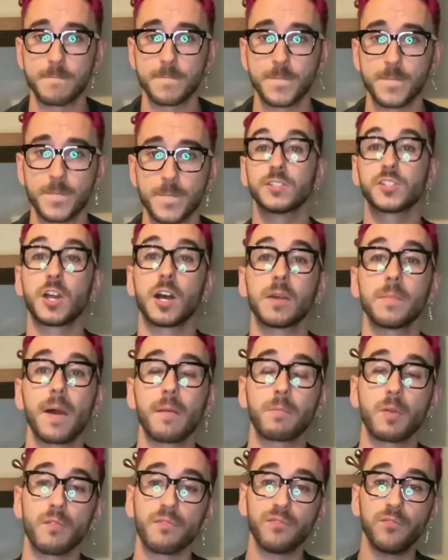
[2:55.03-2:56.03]
Let's talk
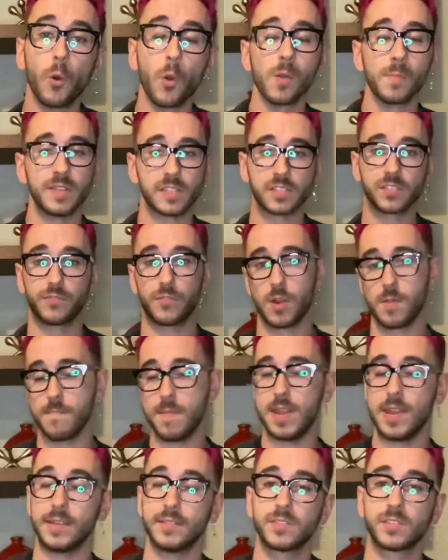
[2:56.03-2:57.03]
about performance for a
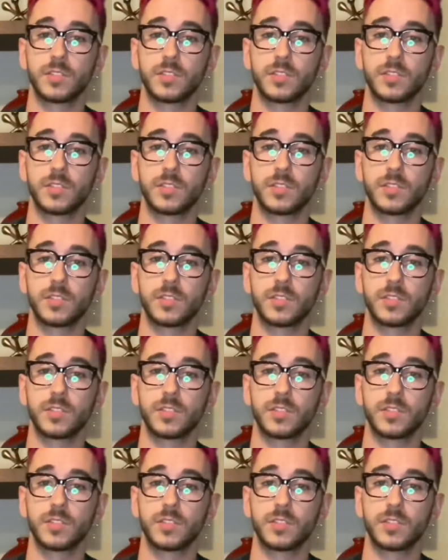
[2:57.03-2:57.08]
minute.